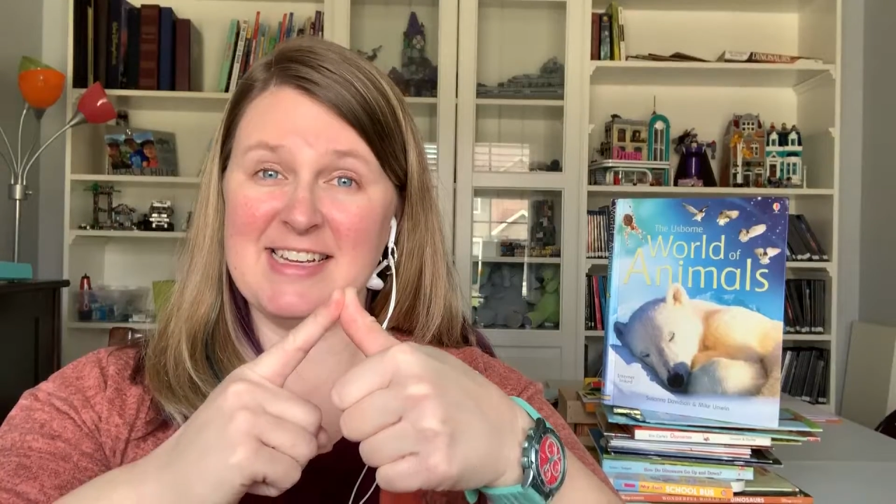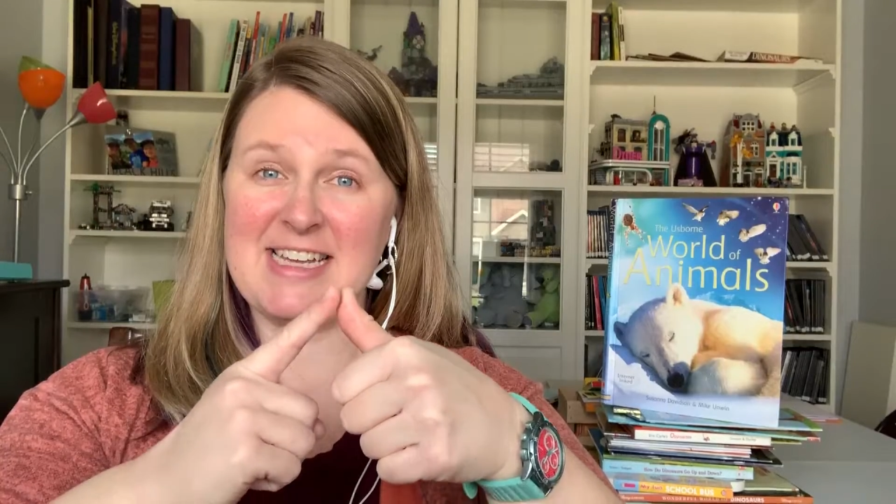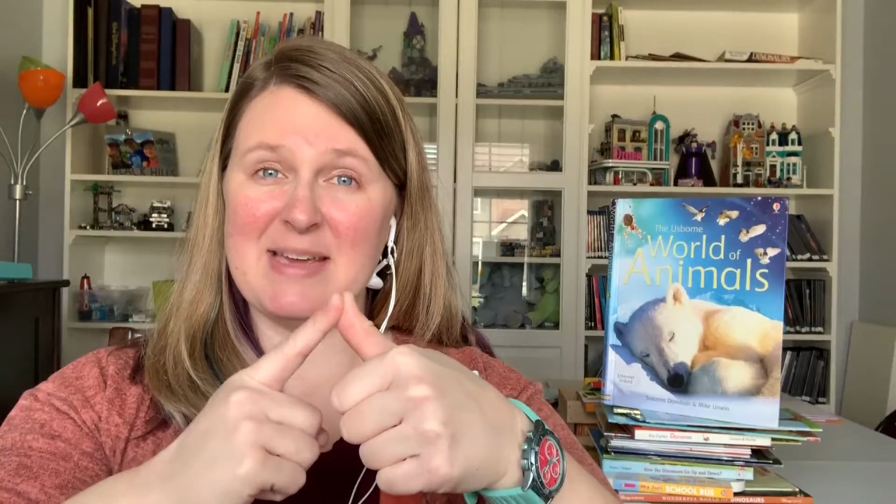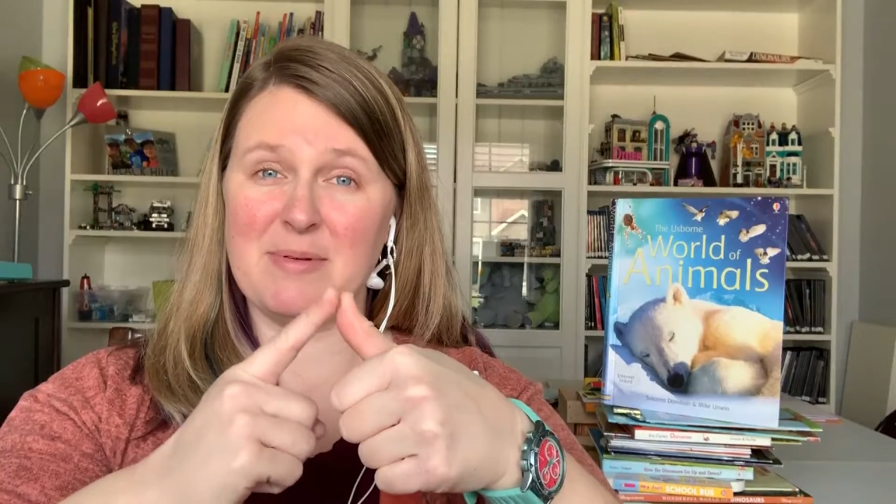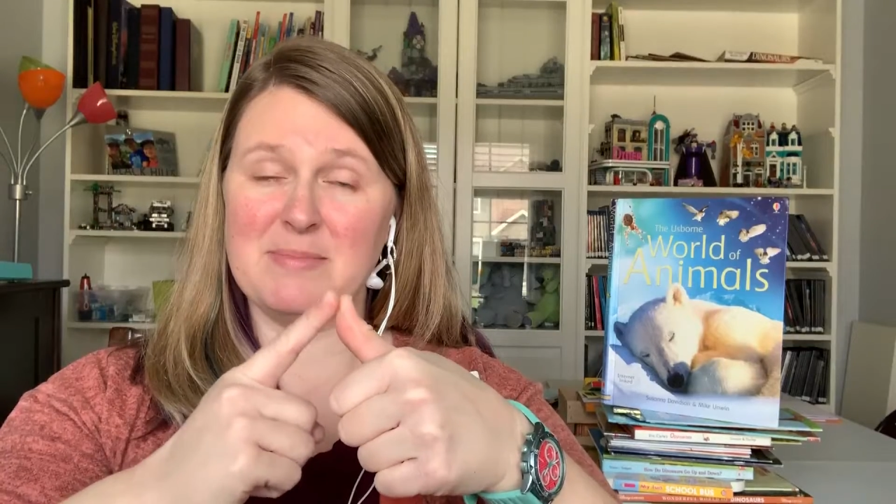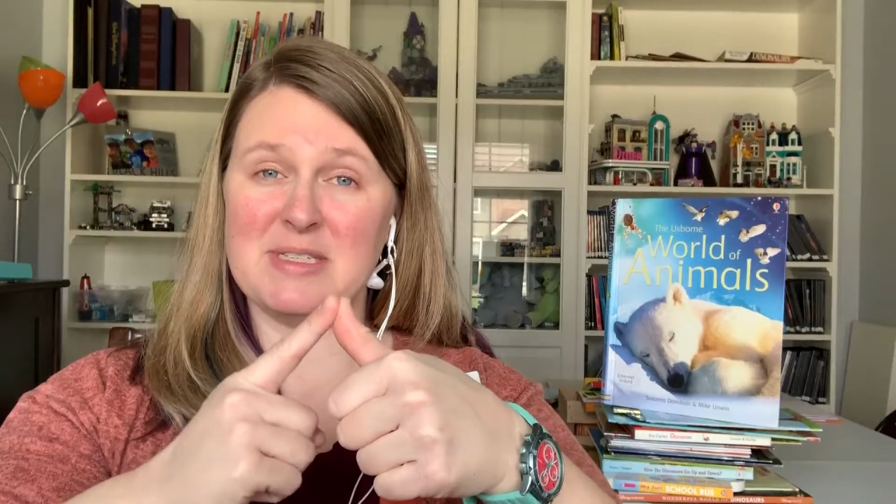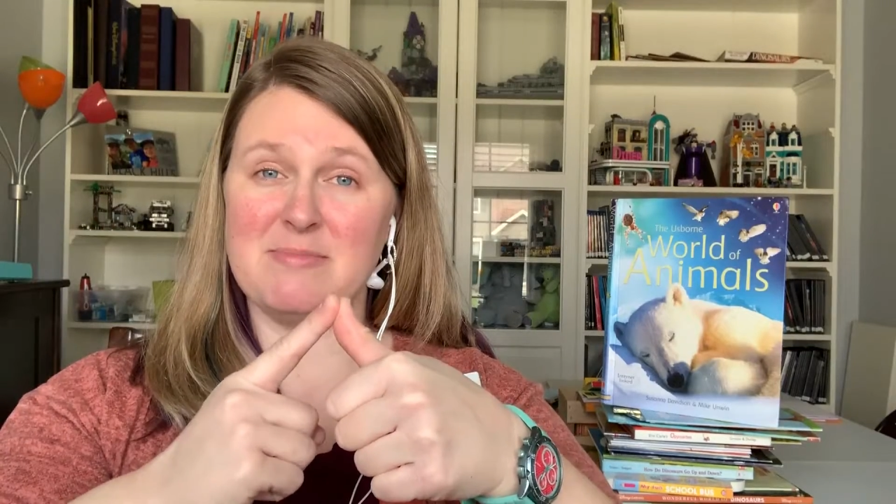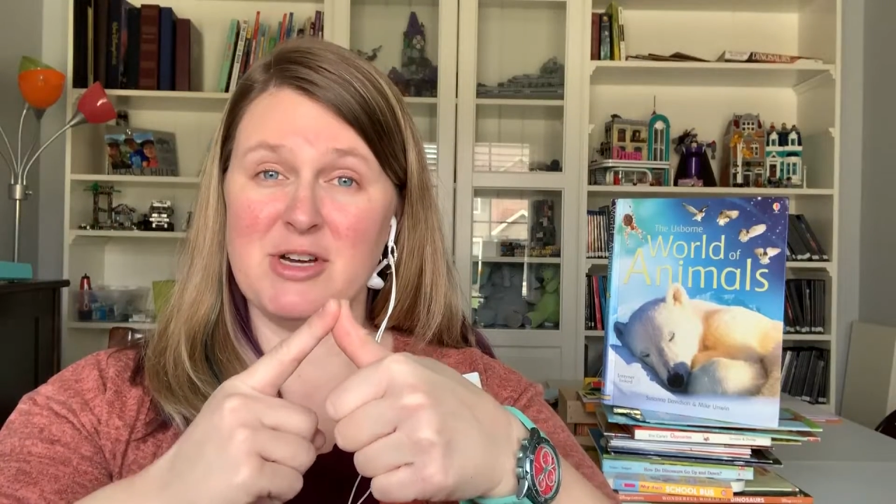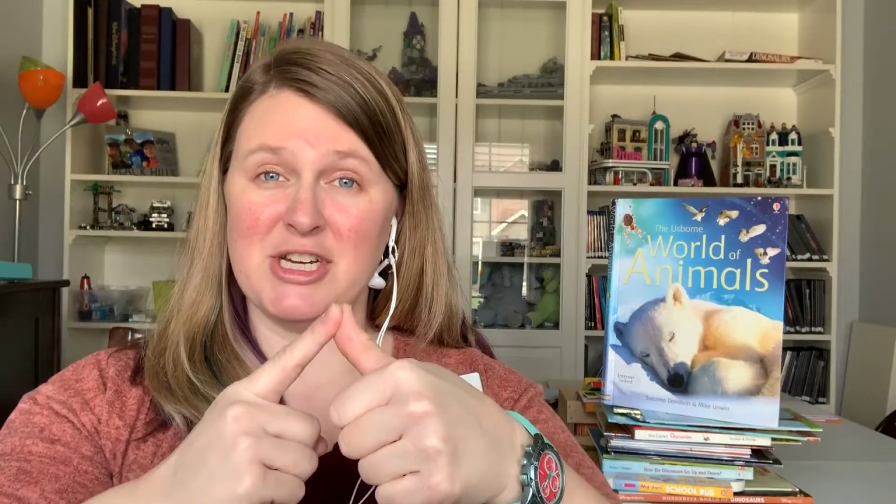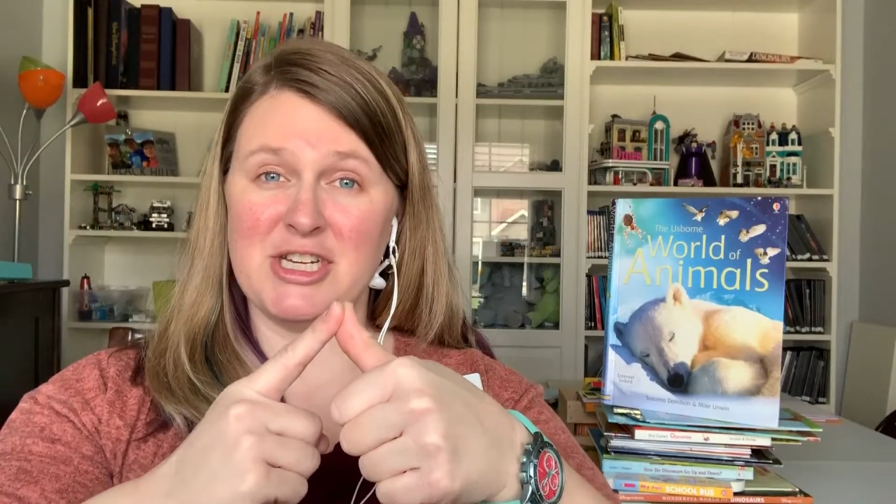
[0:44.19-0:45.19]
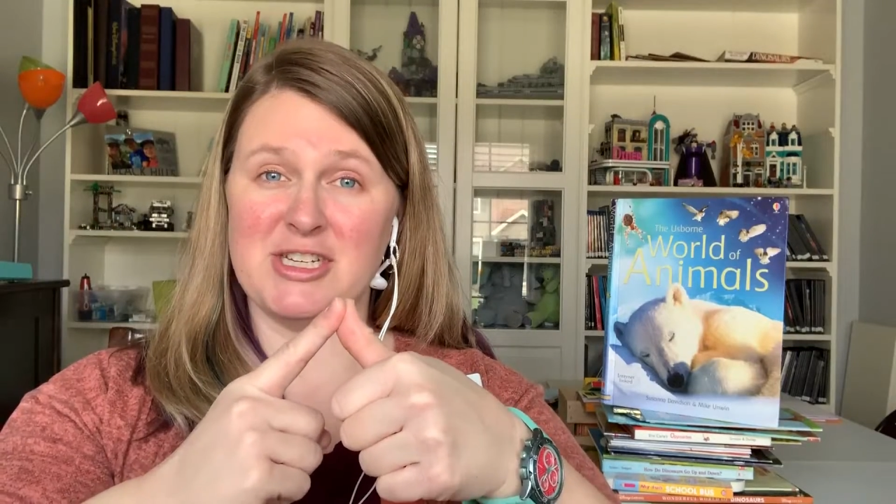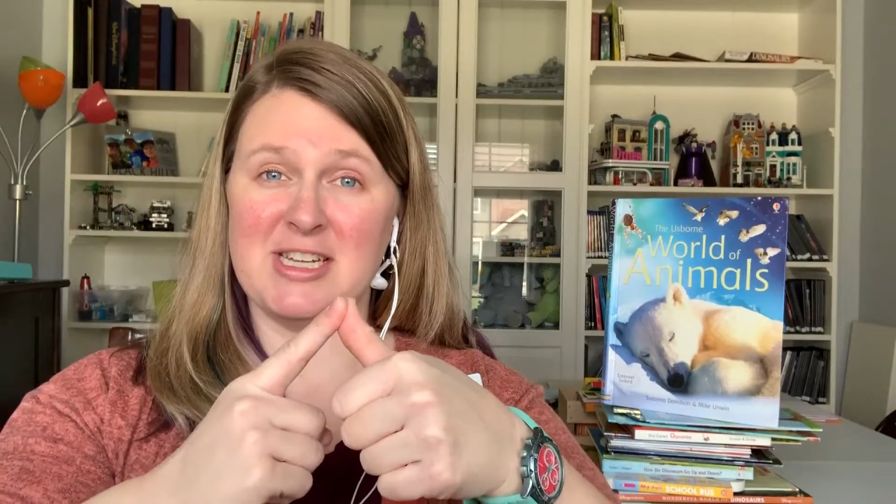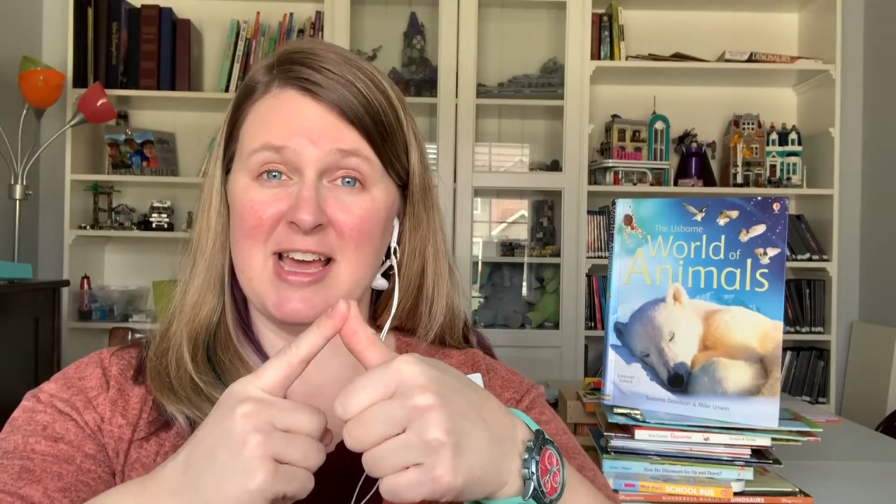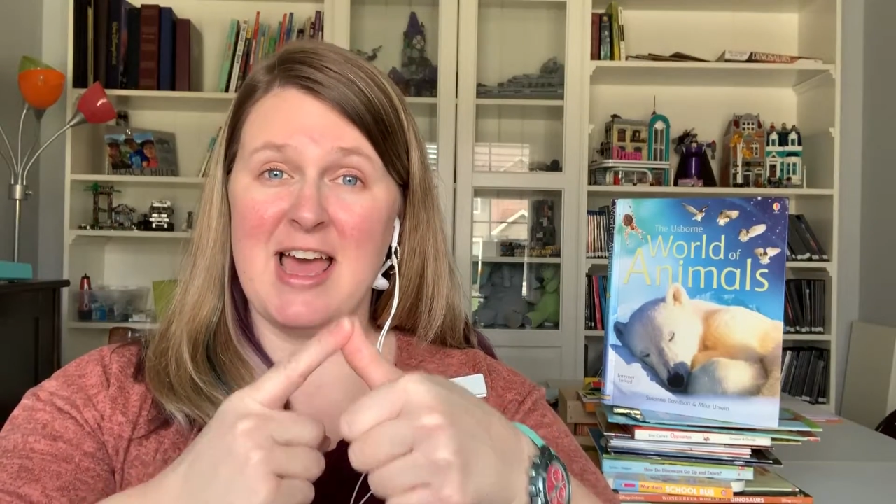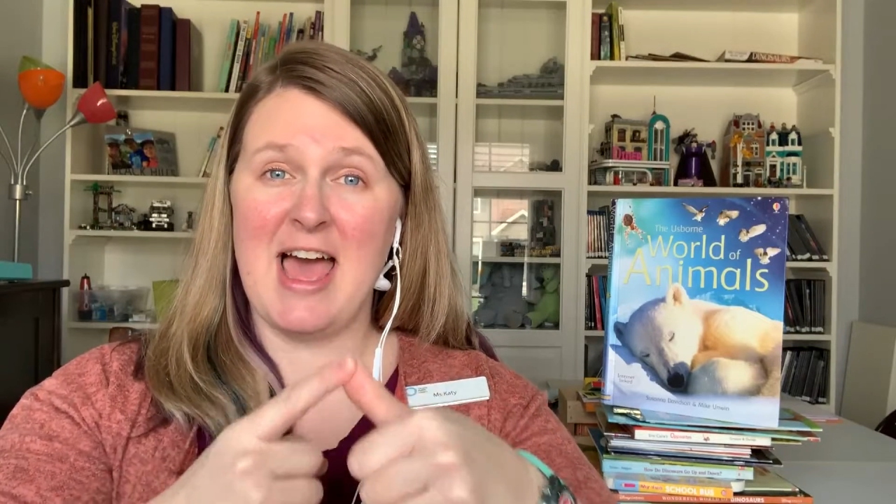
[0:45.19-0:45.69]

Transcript: Keep them smushed.